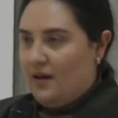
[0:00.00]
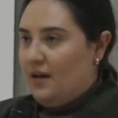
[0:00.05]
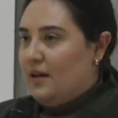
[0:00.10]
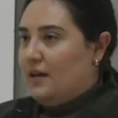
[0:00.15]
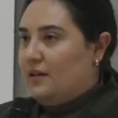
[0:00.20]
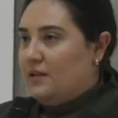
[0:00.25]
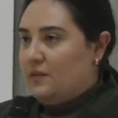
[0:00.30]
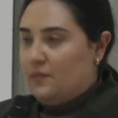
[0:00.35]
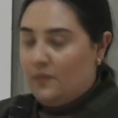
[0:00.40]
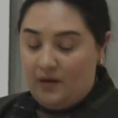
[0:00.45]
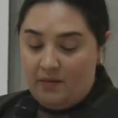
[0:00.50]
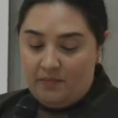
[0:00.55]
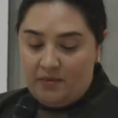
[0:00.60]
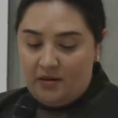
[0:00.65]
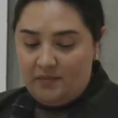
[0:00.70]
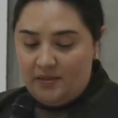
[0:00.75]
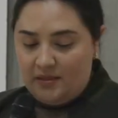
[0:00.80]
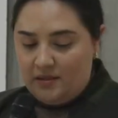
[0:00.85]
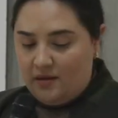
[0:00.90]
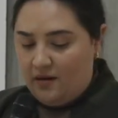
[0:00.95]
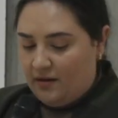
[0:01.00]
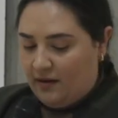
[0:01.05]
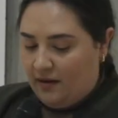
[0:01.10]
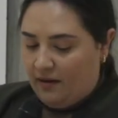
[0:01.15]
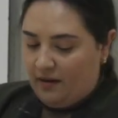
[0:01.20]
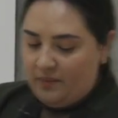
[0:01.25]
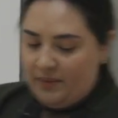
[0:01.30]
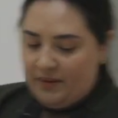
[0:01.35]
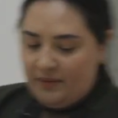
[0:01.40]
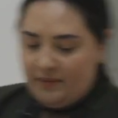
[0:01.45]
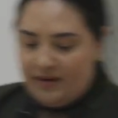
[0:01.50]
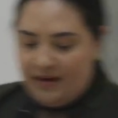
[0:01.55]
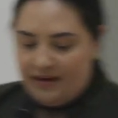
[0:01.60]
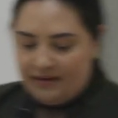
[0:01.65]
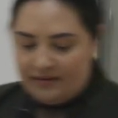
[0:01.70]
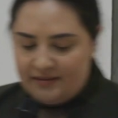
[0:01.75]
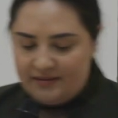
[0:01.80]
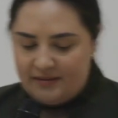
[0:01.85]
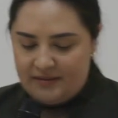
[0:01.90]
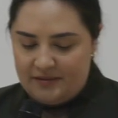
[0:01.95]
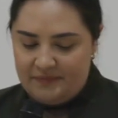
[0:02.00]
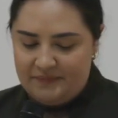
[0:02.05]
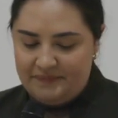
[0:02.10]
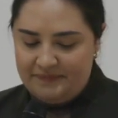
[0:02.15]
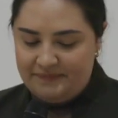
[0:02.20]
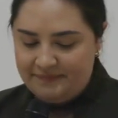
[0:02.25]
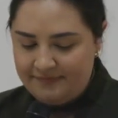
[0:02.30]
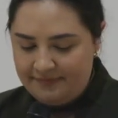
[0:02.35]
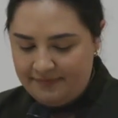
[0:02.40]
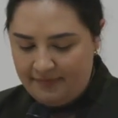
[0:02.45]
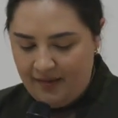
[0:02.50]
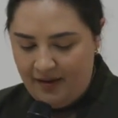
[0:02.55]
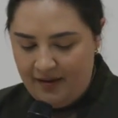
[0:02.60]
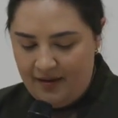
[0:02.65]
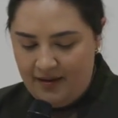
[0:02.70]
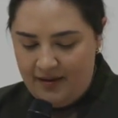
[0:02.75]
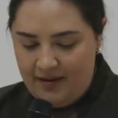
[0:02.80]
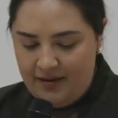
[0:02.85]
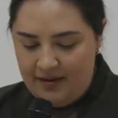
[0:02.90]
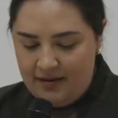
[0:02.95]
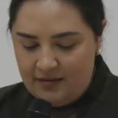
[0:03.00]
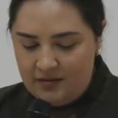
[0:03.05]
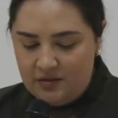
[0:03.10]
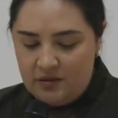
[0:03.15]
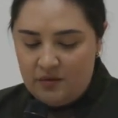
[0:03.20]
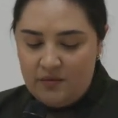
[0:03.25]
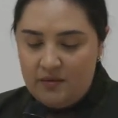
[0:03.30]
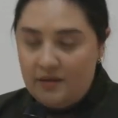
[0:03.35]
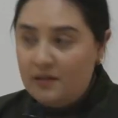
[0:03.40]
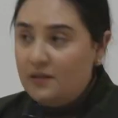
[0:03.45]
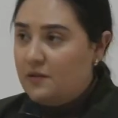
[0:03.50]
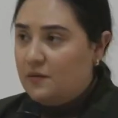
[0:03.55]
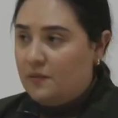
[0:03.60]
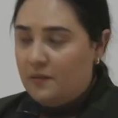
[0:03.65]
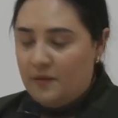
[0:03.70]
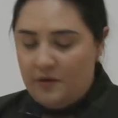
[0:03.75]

is what I'm going to be talking about next. So, this